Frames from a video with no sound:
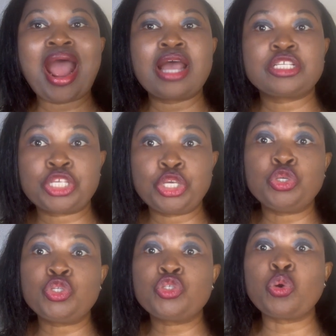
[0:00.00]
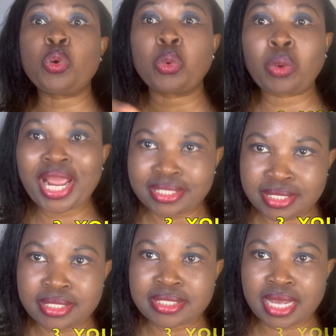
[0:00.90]
ask you to write
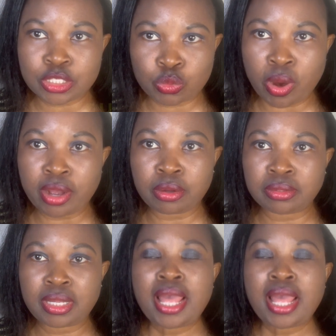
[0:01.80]
it as well,